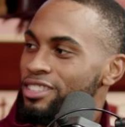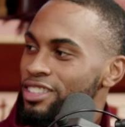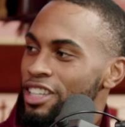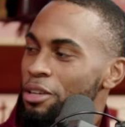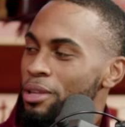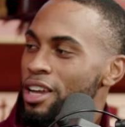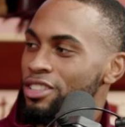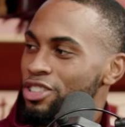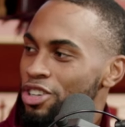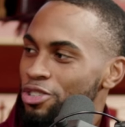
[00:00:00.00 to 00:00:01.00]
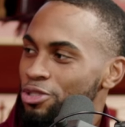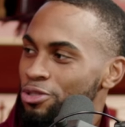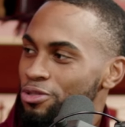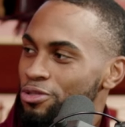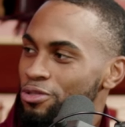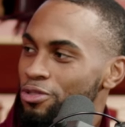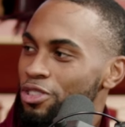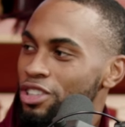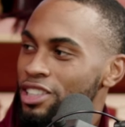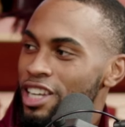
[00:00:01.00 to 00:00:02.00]
keep that internal for
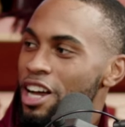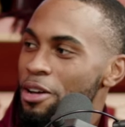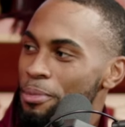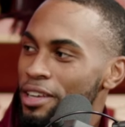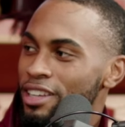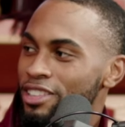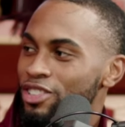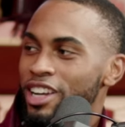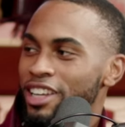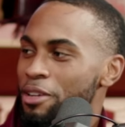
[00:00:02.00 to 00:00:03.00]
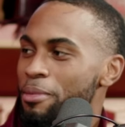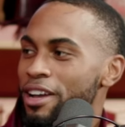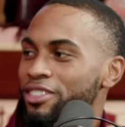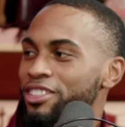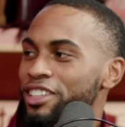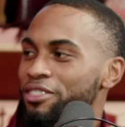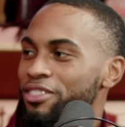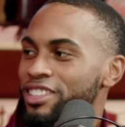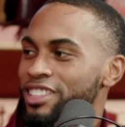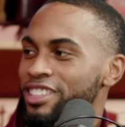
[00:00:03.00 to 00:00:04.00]
the time being so I can get back on
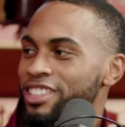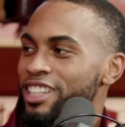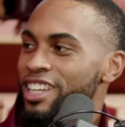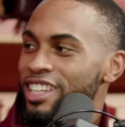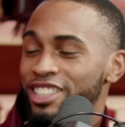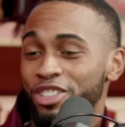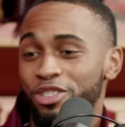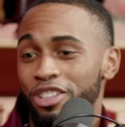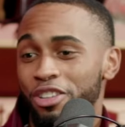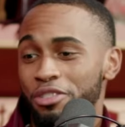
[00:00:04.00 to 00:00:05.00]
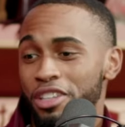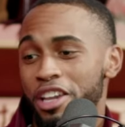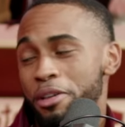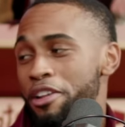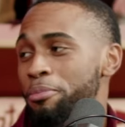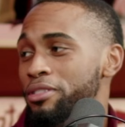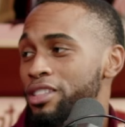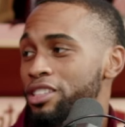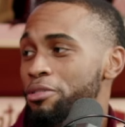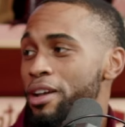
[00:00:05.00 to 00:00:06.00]
defense. Because it was a close game. Every
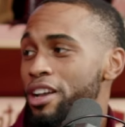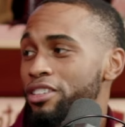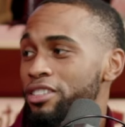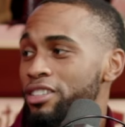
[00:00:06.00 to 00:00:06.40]
possession mattered.